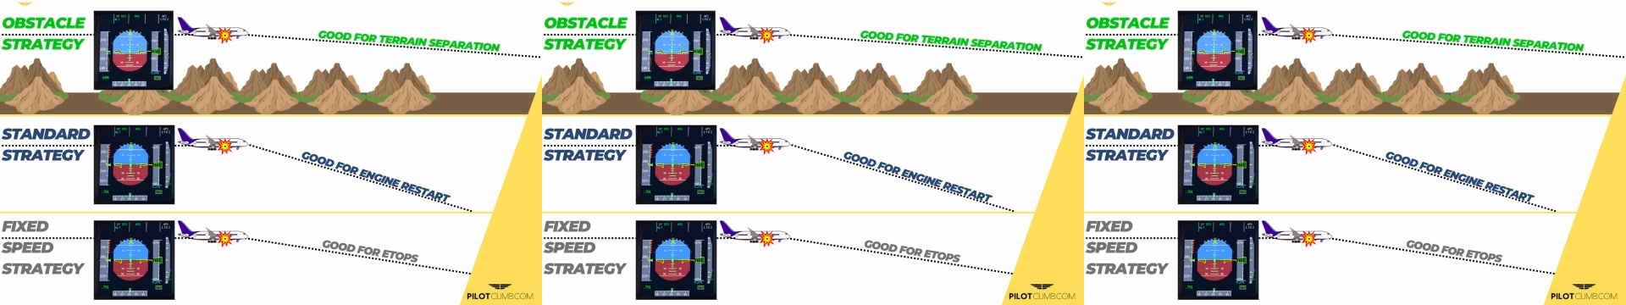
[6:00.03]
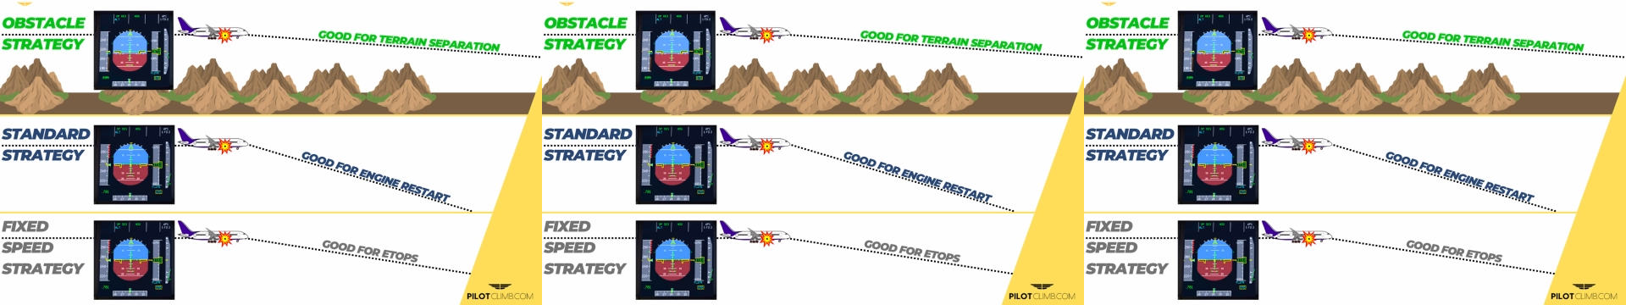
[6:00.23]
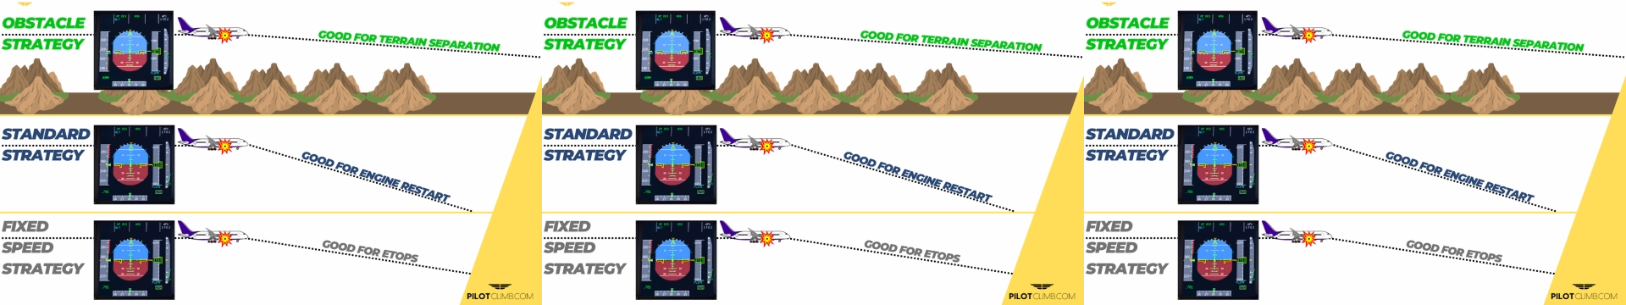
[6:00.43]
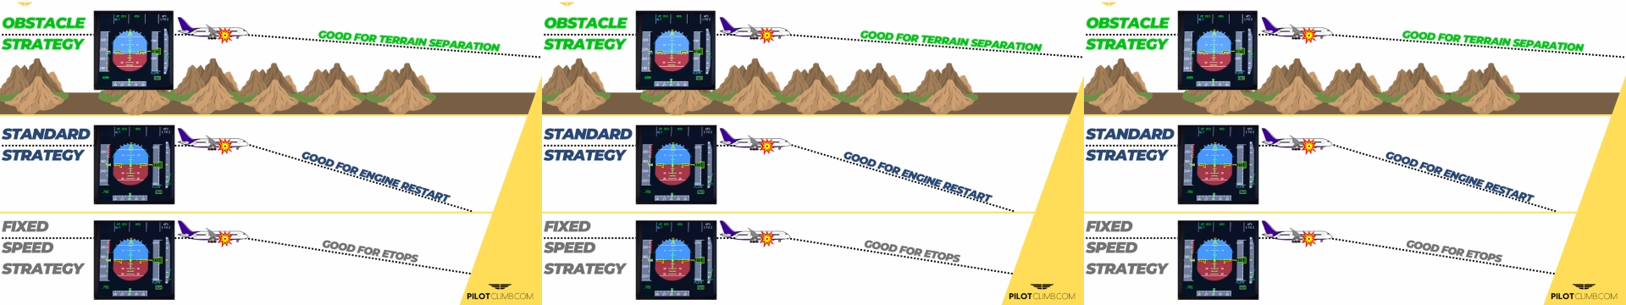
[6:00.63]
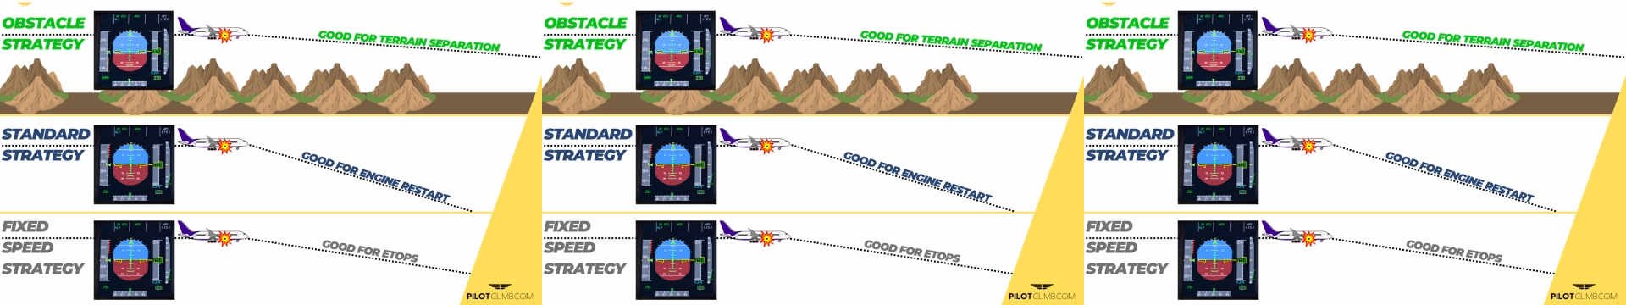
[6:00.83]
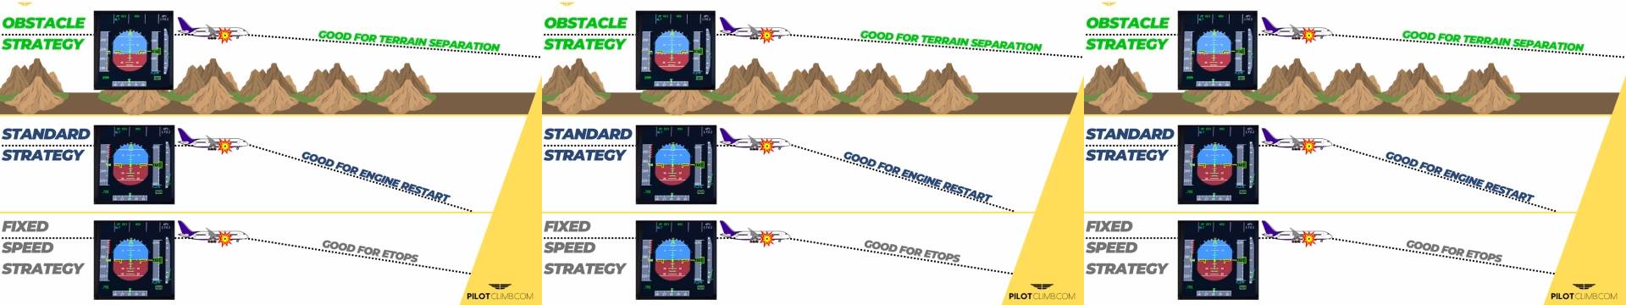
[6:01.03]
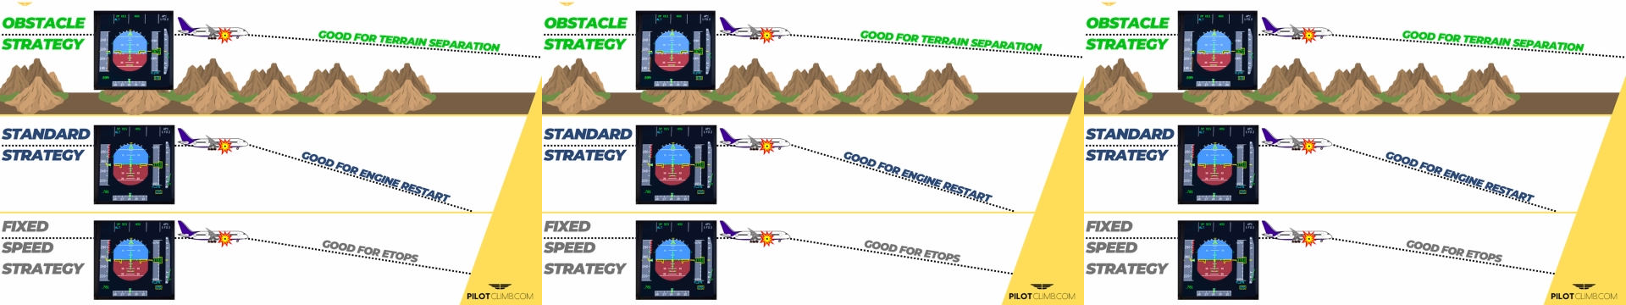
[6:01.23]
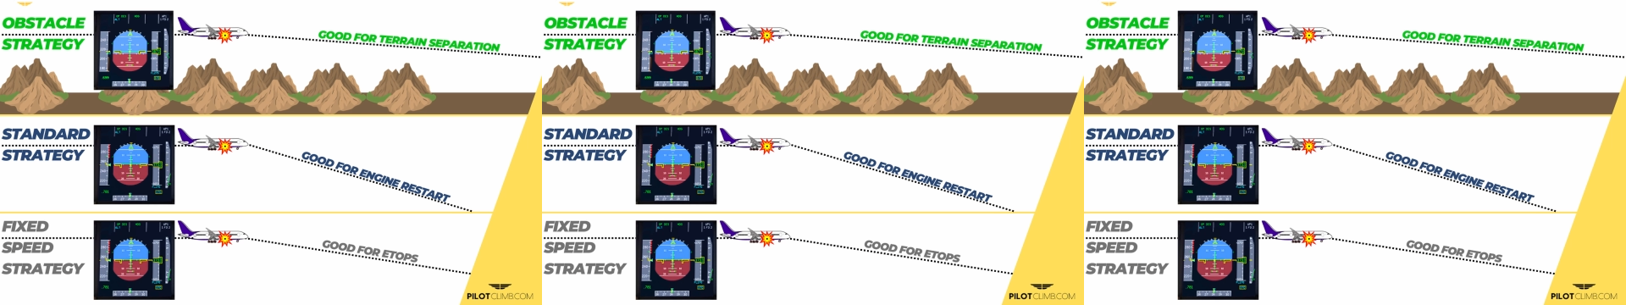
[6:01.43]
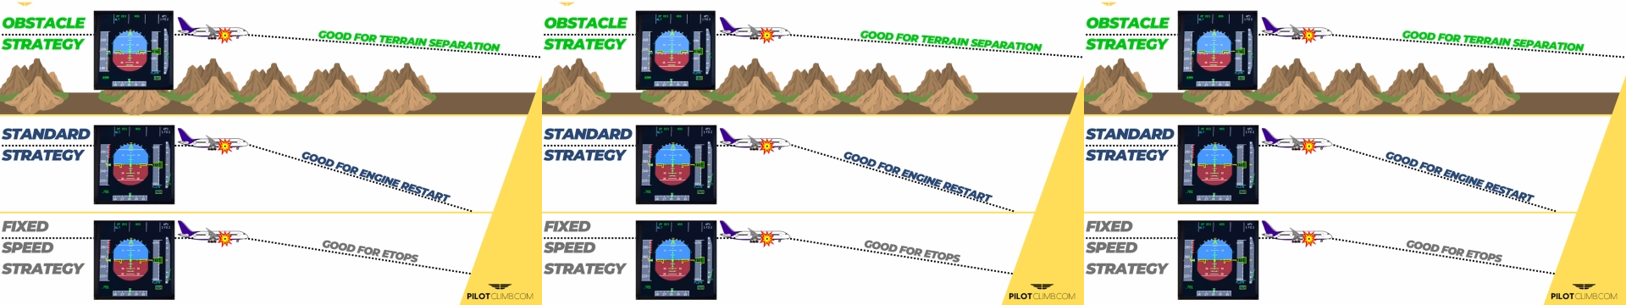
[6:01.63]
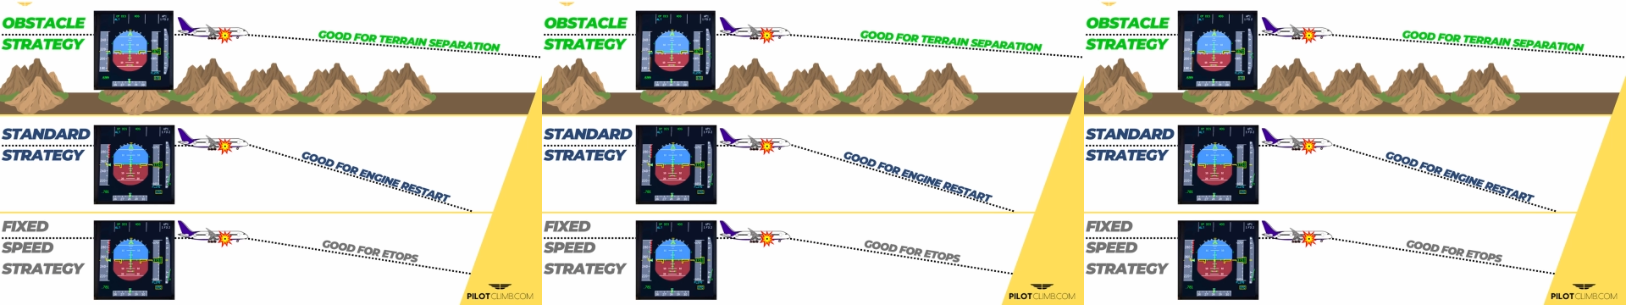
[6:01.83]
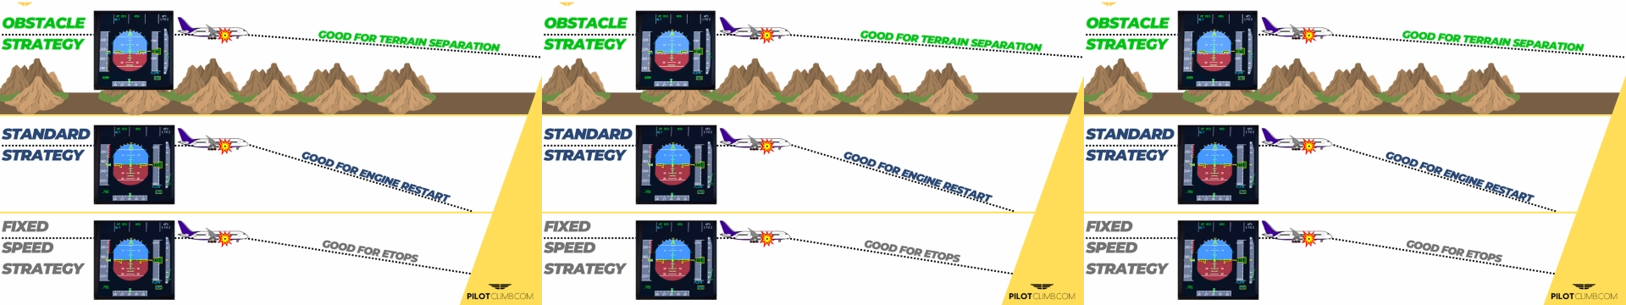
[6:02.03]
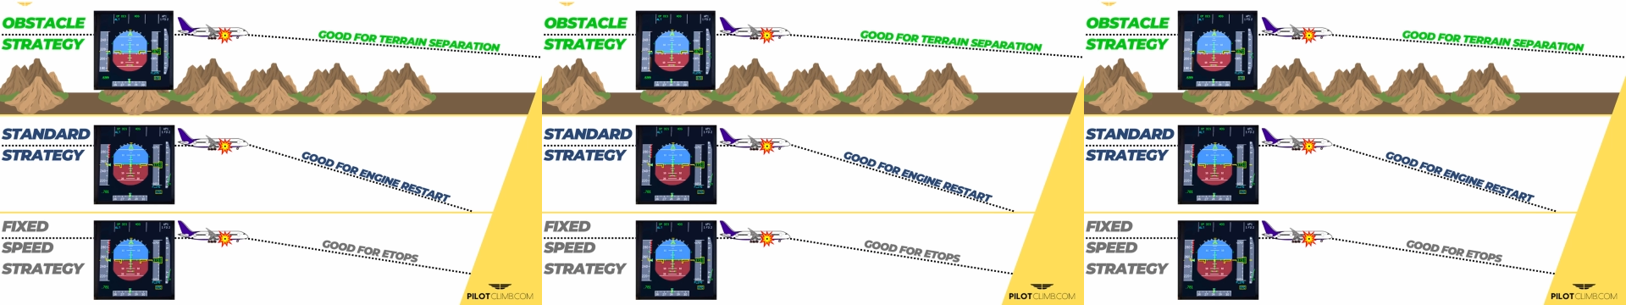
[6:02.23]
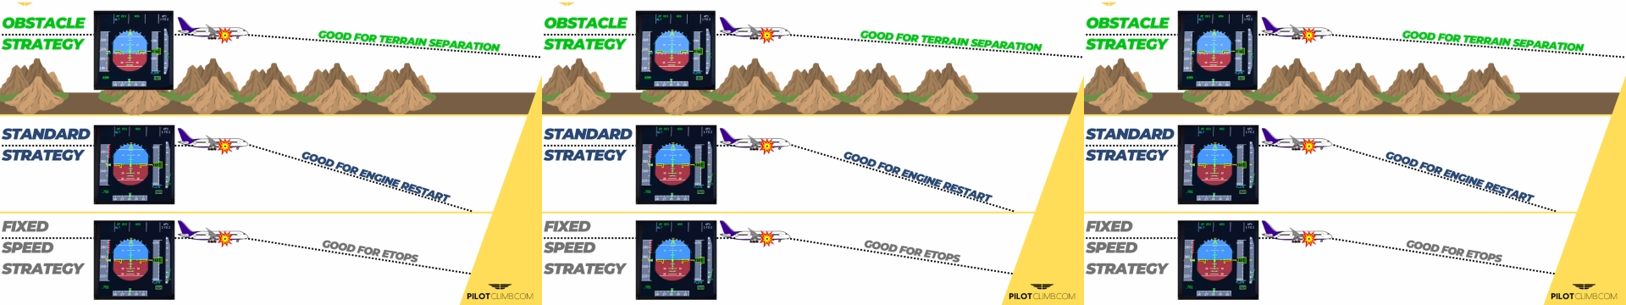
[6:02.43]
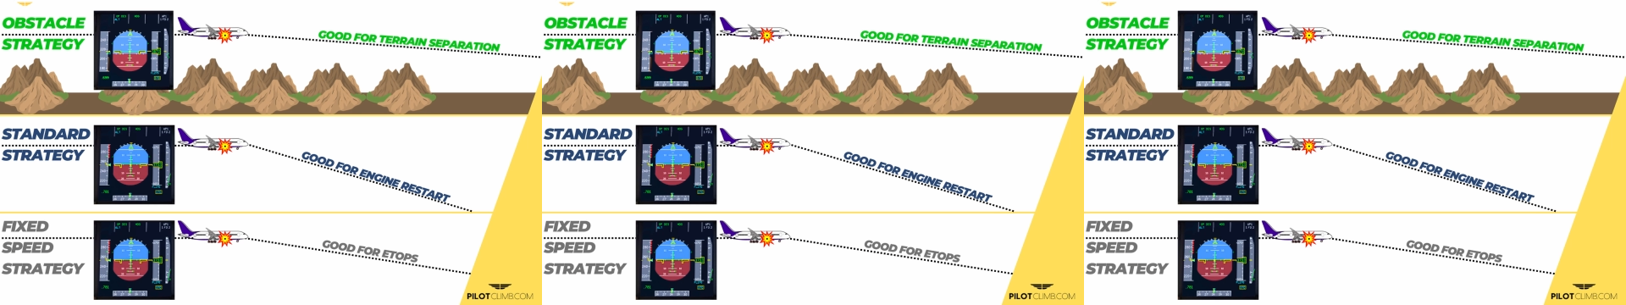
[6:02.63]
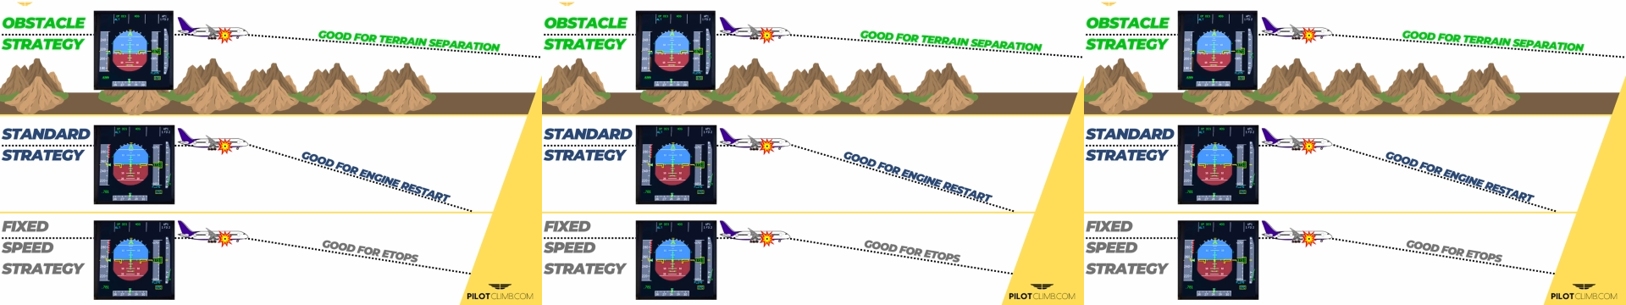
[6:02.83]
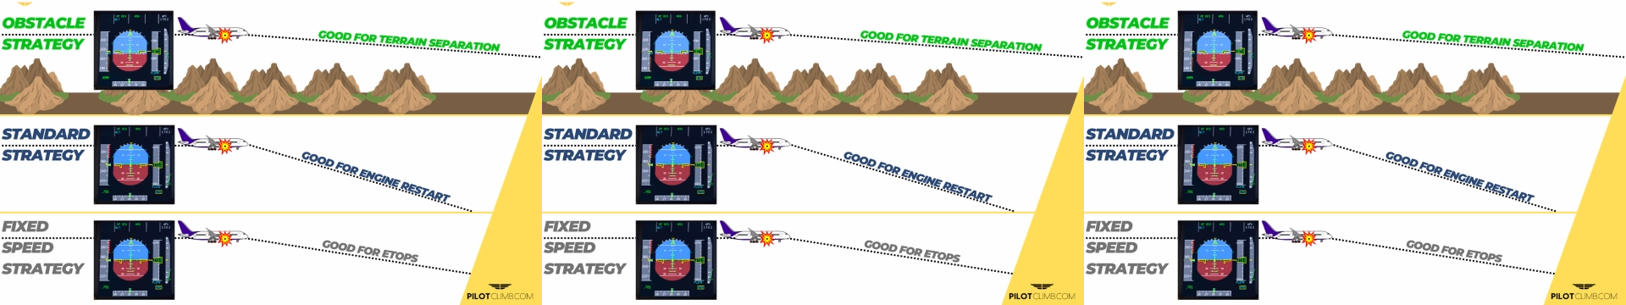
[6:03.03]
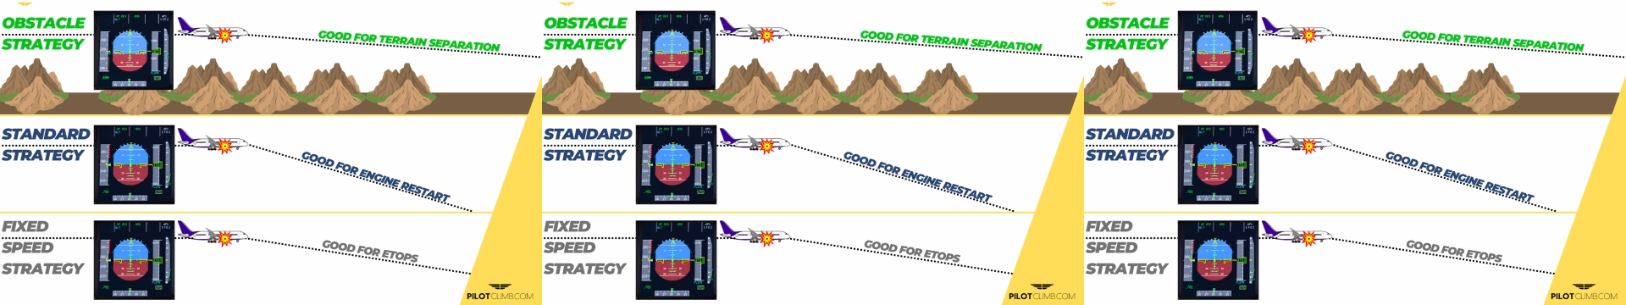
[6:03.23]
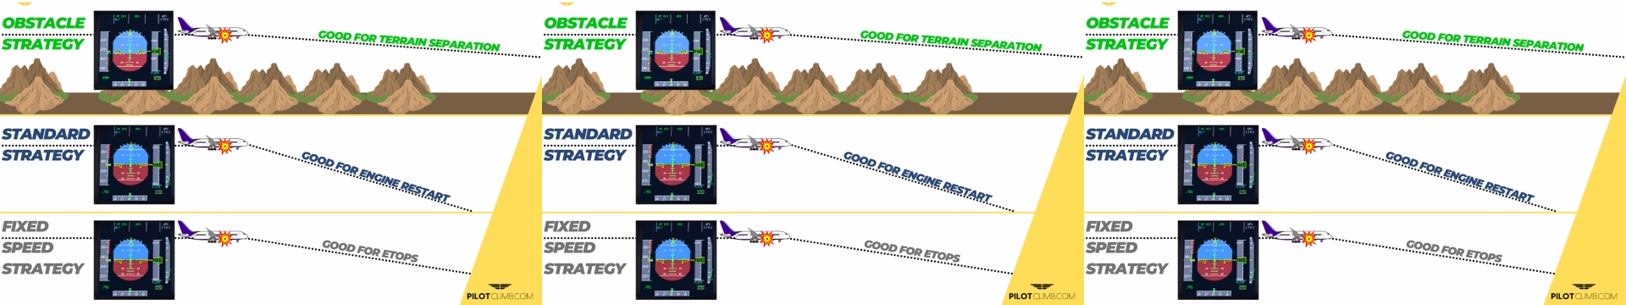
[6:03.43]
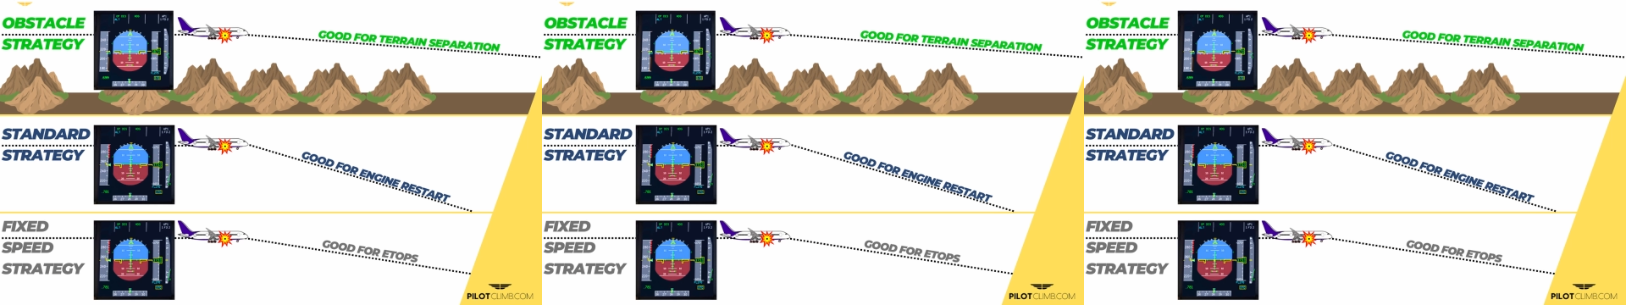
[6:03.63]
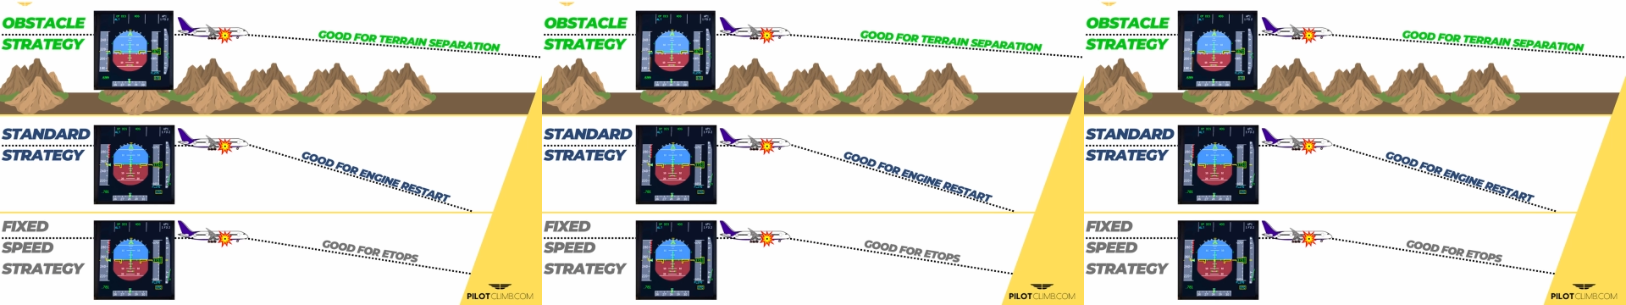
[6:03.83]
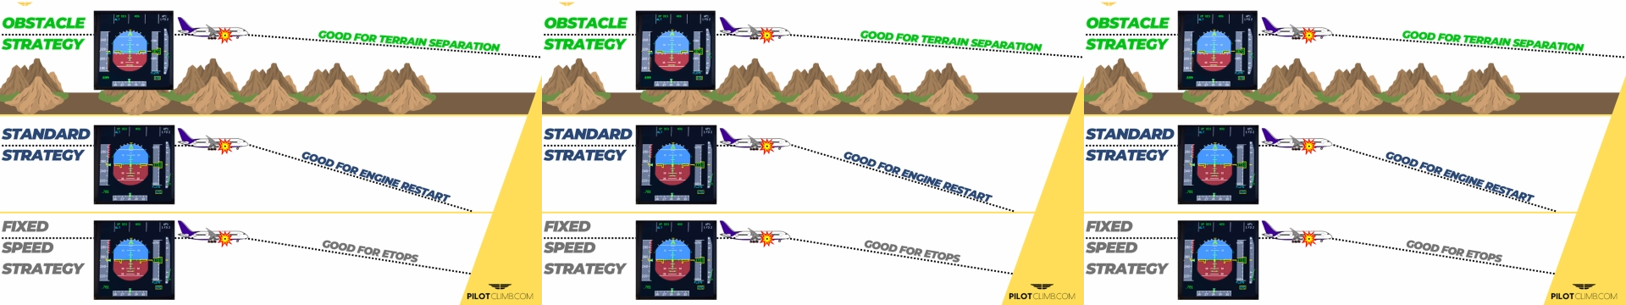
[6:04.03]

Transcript: (no speaker visible)